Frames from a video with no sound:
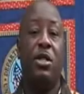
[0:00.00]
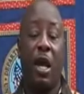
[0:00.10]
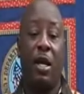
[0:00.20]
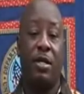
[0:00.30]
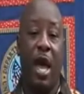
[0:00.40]

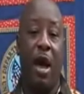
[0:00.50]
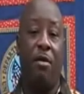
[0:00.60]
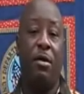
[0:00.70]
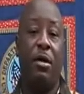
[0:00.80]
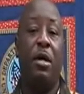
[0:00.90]
Check us
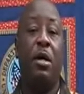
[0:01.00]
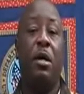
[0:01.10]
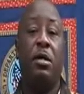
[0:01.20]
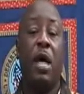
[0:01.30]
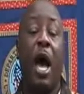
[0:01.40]
out,
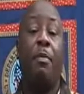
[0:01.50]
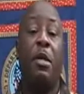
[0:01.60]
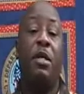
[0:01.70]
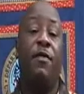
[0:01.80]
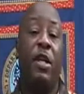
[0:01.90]

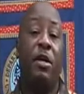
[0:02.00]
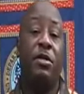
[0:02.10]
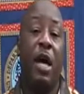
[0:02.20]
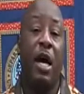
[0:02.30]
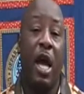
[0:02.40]

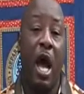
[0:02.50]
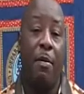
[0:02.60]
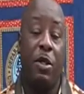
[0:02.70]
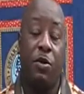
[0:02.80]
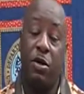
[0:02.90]
topnichevideos.com.